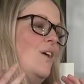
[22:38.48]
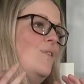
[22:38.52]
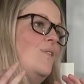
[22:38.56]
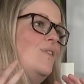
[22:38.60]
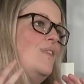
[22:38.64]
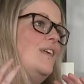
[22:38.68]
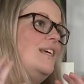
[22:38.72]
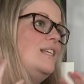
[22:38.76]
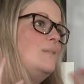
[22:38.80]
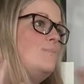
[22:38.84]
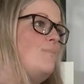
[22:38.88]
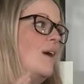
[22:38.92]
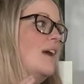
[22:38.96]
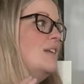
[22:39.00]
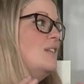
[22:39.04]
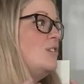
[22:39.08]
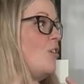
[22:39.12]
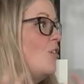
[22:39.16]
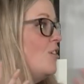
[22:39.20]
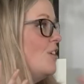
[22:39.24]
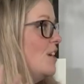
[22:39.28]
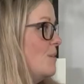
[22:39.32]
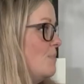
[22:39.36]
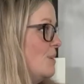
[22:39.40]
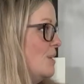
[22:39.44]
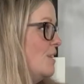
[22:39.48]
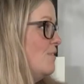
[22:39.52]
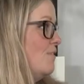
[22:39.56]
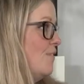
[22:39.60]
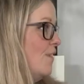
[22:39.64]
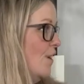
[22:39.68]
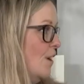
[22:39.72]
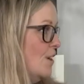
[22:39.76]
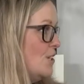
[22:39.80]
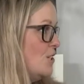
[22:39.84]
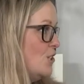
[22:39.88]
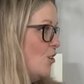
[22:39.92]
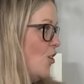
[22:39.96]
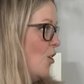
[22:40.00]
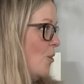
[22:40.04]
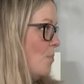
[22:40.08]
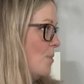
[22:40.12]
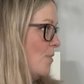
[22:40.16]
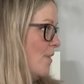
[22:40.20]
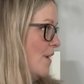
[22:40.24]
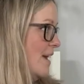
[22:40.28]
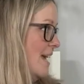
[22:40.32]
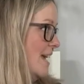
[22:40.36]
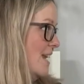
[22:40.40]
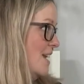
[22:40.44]
these brands aren't going to be the first to
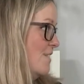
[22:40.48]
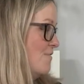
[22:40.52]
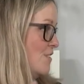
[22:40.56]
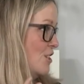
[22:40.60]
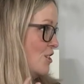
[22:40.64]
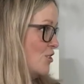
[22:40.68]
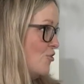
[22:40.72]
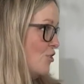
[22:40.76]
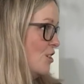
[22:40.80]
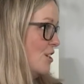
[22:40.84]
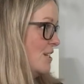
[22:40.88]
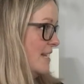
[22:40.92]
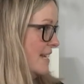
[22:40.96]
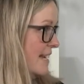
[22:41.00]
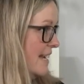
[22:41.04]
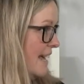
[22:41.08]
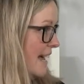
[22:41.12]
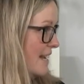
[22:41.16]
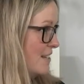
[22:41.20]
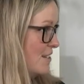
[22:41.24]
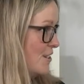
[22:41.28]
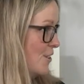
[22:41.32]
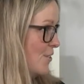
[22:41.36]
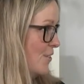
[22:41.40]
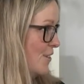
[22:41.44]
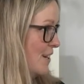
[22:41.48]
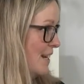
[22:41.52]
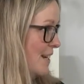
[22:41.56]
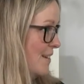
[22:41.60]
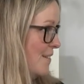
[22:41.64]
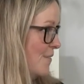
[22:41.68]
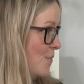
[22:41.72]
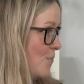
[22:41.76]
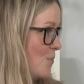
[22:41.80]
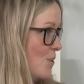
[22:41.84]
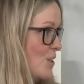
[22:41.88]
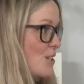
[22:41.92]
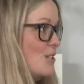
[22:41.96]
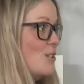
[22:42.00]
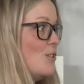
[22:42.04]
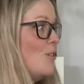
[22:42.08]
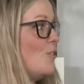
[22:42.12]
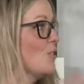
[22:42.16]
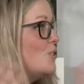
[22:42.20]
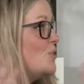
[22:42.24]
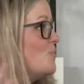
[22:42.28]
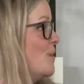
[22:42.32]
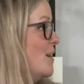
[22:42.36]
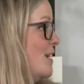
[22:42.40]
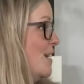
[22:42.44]
operate in a restricted category. Well, there's
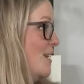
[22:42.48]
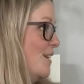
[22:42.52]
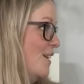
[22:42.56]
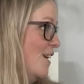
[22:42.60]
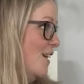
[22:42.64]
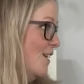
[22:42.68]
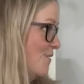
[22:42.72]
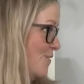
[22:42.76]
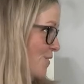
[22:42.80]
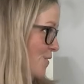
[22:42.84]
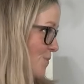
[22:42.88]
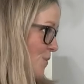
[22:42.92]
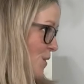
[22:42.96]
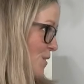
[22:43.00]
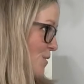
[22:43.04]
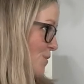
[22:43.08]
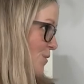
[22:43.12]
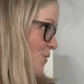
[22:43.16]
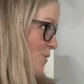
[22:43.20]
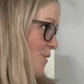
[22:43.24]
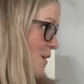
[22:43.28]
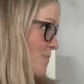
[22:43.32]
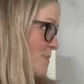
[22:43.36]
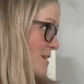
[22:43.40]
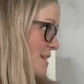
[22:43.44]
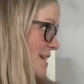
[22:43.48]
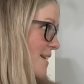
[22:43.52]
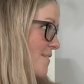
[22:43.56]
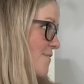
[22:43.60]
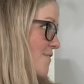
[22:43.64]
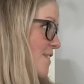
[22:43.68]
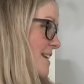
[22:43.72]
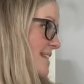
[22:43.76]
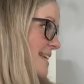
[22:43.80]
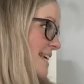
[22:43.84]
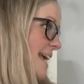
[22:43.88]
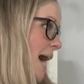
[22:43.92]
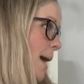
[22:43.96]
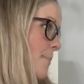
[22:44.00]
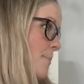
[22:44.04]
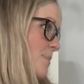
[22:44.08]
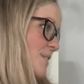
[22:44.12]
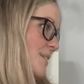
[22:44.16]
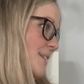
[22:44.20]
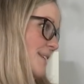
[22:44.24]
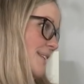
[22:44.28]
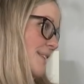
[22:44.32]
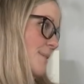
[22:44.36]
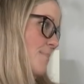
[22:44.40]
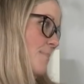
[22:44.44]
lots we can learn from what's already
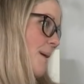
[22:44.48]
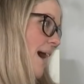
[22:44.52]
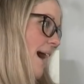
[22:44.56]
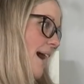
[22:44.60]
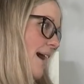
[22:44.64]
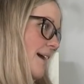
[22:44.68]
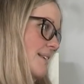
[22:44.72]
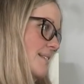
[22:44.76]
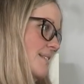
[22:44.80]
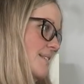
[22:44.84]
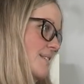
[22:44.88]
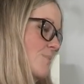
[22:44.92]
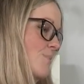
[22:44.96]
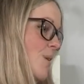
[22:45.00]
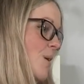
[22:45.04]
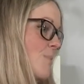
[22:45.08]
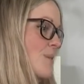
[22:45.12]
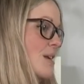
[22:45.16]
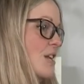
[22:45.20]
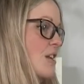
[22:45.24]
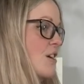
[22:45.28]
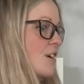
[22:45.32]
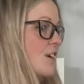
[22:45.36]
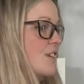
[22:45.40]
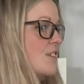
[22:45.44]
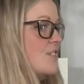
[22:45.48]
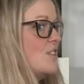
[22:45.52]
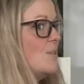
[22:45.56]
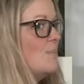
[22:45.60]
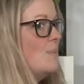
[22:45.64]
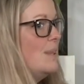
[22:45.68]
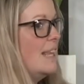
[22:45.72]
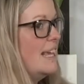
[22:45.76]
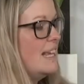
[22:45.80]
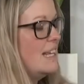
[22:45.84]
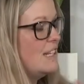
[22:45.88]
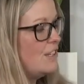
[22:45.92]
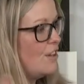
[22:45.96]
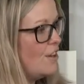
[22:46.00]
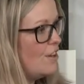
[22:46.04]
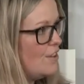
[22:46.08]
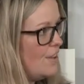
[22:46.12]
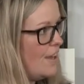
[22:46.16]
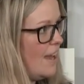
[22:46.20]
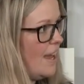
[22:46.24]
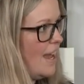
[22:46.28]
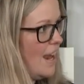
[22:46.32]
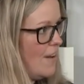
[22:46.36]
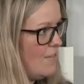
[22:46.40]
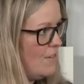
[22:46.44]
happened in the past. And when we look at some of these
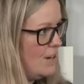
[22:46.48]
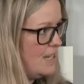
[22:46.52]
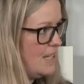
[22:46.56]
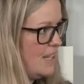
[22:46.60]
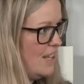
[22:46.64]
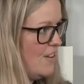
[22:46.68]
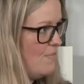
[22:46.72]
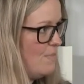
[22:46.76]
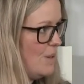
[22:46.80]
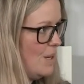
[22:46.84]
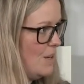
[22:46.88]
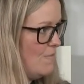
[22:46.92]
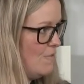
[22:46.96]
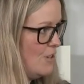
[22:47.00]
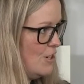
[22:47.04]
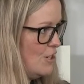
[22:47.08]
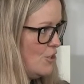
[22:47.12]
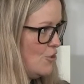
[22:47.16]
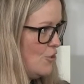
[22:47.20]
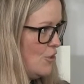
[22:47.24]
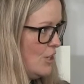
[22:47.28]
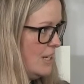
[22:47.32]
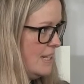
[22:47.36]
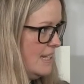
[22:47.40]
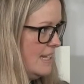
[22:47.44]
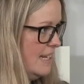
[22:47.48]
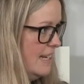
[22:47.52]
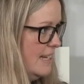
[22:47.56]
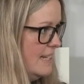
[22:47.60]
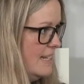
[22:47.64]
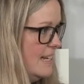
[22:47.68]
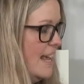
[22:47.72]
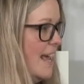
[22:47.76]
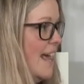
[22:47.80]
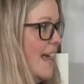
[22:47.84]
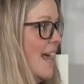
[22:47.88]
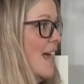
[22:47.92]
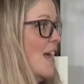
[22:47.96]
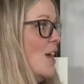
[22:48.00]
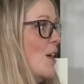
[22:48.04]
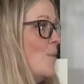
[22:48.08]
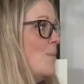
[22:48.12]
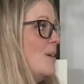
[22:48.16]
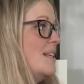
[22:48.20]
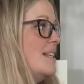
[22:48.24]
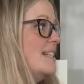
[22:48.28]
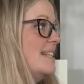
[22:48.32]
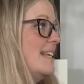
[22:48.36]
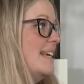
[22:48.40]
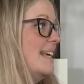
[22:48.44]
other areas that have been restricted,
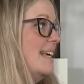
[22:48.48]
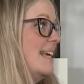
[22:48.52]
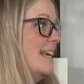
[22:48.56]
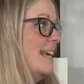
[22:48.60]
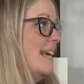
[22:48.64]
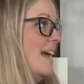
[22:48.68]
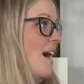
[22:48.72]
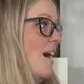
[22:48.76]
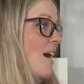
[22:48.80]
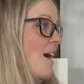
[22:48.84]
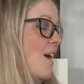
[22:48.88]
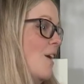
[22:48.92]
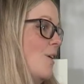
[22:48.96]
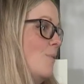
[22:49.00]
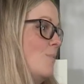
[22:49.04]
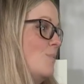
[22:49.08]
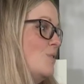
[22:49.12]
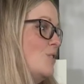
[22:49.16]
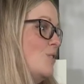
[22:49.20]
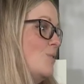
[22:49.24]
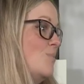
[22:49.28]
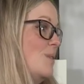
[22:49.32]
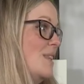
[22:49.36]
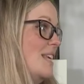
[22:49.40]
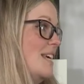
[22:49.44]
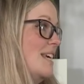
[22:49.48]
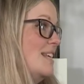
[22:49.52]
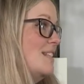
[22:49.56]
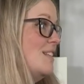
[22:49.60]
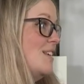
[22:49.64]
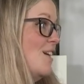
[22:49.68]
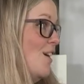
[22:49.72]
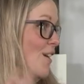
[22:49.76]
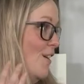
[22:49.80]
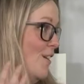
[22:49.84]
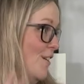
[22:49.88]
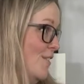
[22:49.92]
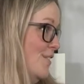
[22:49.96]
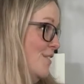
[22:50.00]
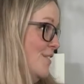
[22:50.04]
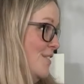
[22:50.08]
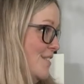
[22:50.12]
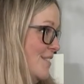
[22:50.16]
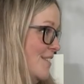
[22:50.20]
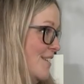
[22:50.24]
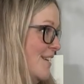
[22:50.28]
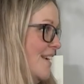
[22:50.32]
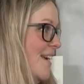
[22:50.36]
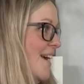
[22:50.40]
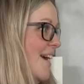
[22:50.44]
we see some of these
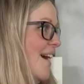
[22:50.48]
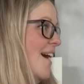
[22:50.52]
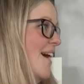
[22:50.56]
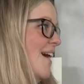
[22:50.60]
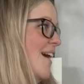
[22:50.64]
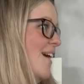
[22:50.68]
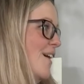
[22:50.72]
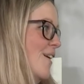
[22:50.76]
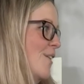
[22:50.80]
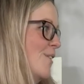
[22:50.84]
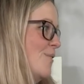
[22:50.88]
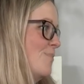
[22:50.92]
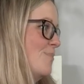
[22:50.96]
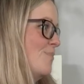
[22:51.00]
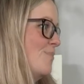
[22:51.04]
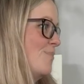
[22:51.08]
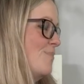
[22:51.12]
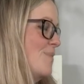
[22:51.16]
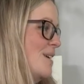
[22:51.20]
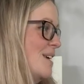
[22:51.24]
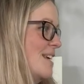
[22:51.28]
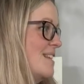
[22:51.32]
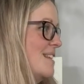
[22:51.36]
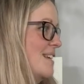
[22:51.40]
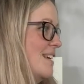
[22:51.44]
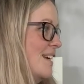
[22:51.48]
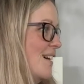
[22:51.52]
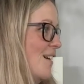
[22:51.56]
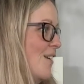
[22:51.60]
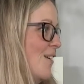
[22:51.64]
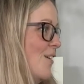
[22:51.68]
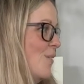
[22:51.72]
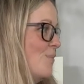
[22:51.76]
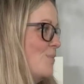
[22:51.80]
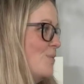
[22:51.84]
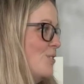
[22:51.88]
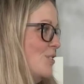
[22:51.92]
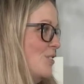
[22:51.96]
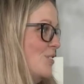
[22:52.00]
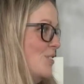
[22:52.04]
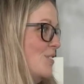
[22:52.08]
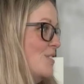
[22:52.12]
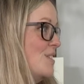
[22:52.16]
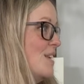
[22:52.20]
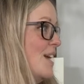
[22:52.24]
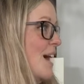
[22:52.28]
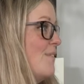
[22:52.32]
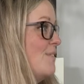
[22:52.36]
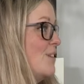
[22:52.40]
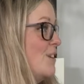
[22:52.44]
earned media
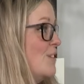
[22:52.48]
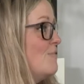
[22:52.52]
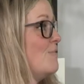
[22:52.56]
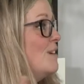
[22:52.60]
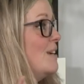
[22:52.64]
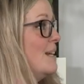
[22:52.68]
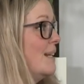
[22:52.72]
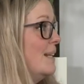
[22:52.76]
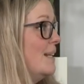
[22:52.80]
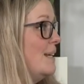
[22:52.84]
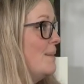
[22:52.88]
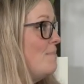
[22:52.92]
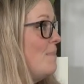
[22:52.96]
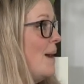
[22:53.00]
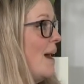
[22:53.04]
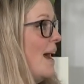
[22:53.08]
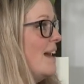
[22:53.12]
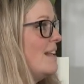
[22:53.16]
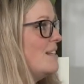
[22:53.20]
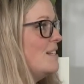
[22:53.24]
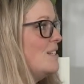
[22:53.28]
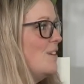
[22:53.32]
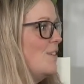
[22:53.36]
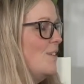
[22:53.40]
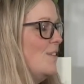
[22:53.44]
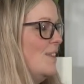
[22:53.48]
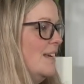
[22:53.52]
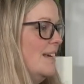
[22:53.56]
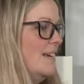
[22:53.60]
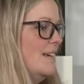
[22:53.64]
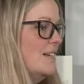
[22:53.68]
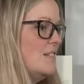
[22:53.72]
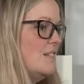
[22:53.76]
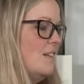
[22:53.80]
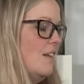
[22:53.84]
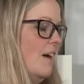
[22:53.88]
options having a real impact. So things